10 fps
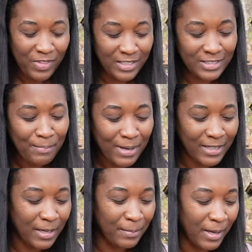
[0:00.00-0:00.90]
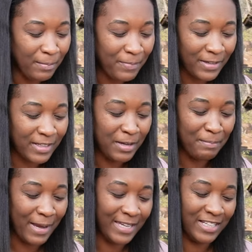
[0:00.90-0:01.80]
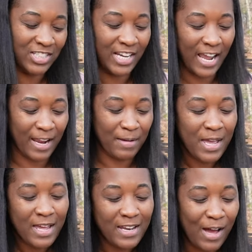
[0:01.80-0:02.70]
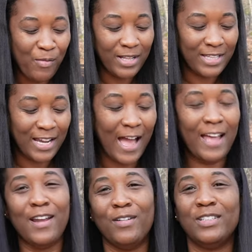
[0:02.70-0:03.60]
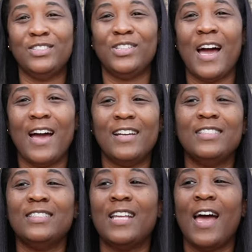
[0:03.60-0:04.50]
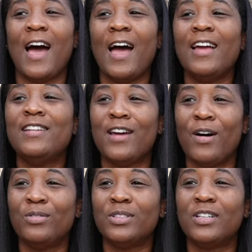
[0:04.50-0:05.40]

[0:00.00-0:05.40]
Cause I'm about to up, I'm about to up my kitchen game. Now, one thing I noticed, you guys, is that I don't